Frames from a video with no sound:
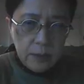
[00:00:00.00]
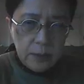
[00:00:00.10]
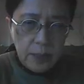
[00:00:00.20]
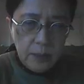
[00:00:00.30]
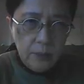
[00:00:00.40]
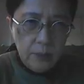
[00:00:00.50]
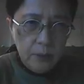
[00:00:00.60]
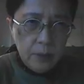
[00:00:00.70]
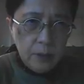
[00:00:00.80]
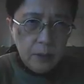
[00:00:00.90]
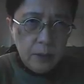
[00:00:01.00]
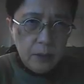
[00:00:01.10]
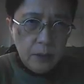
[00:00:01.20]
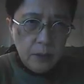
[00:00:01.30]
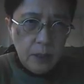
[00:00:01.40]
sum
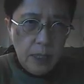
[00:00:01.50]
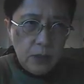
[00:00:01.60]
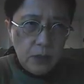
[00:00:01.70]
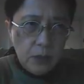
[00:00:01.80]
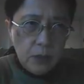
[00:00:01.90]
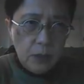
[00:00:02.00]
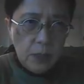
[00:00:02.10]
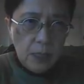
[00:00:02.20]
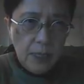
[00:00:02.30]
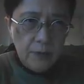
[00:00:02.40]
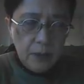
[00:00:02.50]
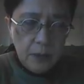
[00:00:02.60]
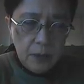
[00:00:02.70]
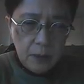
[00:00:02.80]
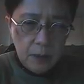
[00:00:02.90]

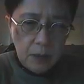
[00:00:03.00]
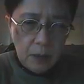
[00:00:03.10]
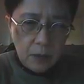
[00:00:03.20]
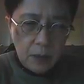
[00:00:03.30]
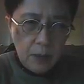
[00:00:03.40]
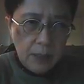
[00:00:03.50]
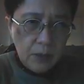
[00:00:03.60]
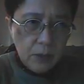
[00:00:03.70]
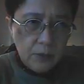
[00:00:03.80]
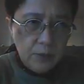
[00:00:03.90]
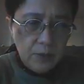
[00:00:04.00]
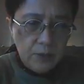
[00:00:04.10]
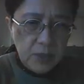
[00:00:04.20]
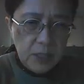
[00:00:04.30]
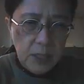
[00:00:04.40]
H11 dot
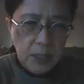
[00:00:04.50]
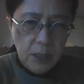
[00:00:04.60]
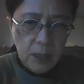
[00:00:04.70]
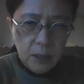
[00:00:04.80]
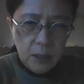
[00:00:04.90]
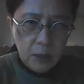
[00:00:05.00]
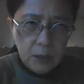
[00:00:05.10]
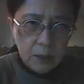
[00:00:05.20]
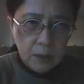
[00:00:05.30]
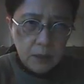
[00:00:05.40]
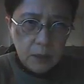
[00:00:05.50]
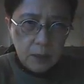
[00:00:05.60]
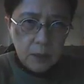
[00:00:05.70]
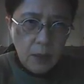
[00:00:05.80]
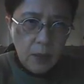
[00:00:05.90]
H15,
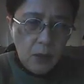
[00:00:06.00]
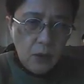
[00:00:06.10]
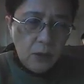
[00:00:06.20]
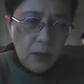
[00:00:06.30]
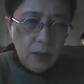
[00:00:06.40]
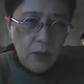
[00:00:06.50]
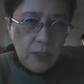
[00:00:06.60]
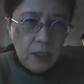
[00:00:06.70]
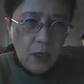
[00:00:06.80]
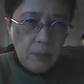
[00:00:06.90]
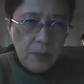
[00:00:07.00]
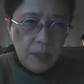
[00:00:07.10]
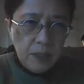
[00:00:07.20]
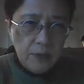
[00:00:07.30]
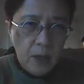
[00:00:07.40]
or you can
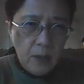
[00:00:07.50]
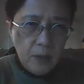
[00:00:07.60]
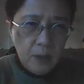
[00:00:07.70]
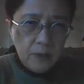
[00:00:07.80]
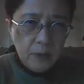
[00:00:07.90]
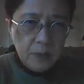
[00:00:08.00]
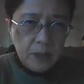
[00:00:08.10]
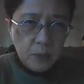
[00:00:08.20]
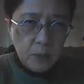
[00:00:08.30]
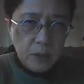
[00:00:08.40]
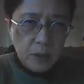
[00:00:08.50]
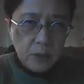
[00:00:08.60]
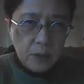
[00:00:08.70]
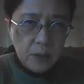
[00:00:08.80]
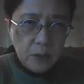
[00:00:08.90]
copy the formula from this one
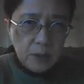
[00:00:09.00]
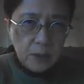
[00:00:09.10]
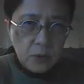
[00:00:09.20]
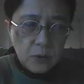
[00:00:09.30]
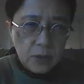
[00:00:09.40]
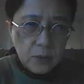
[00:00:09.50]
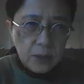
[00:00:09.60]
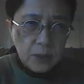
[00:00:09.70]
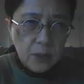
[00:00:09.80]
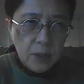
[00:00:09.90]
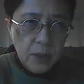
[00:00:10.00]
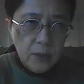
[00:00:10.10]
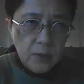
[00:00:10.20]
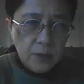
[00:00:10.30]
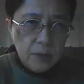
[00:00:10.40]
to this one and to this one,
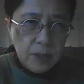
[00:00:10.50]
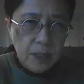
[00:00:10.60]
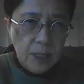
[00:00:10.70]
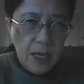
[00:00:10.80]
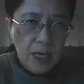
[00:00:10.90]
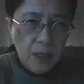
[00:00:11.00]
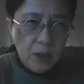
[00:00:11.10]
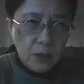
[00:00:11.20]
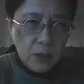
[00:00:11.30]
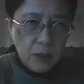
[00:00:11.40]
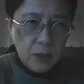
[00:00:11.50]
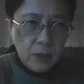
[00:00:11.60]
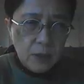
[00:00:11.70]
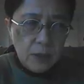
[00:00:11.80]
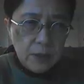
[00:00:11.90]
from the
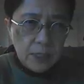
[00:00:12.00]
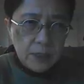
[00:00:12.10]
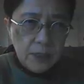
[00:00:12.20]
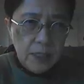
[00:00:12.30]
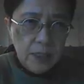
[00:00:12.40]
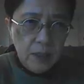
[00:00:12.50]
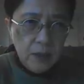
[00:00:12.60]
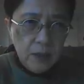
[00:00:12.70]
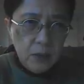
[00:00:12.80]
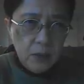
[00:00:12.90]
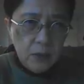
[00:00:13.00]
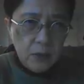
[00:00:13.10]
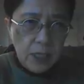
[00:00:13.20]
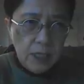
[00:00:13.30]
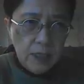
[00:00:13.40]
H16 to
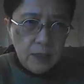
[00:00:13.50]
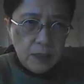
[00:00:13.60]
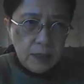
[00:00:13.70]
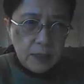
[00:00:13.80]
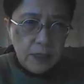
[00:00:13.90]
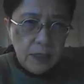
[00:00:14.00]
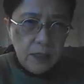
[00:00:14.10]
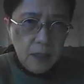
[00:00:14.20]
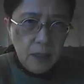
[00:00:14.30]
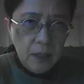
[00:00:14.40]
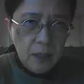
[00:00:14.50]
J16